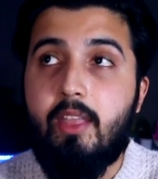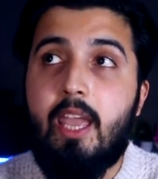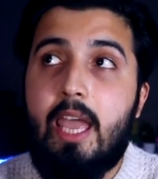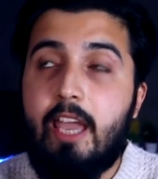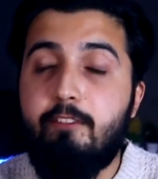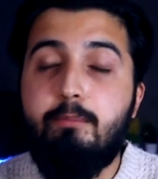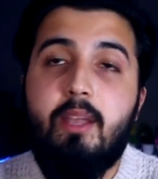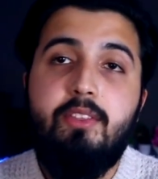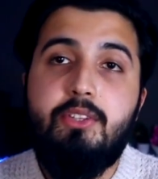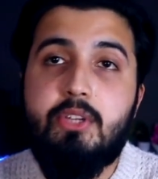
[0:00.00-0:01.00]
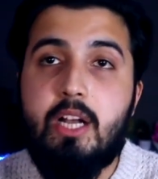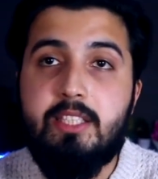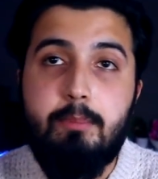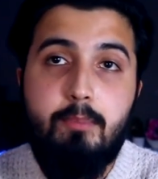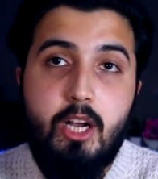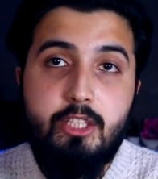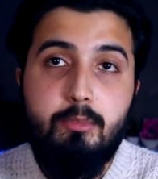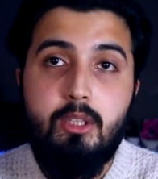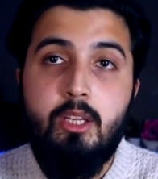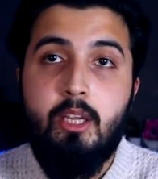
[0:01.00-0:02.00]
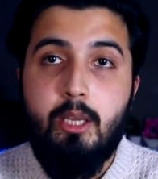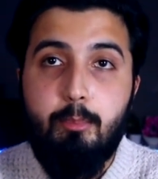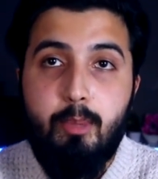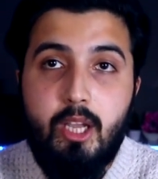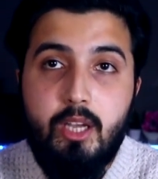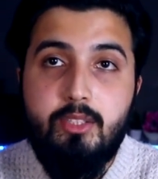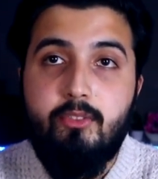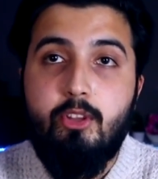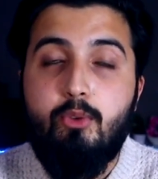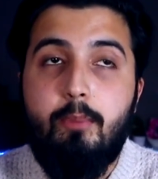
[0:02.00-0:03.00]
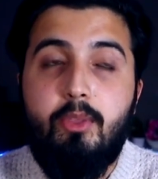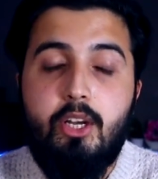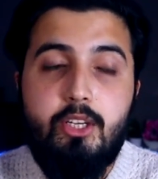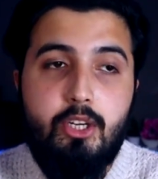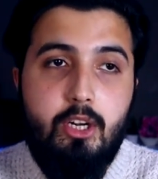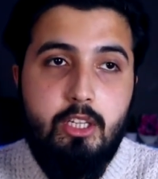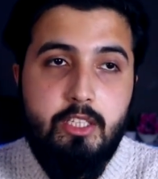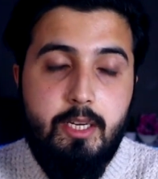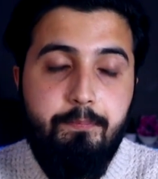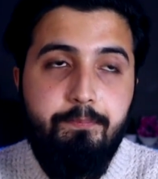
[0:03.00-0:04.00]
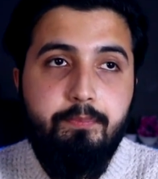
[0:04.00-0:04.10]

They have made this concept possible because of the Web3 technology.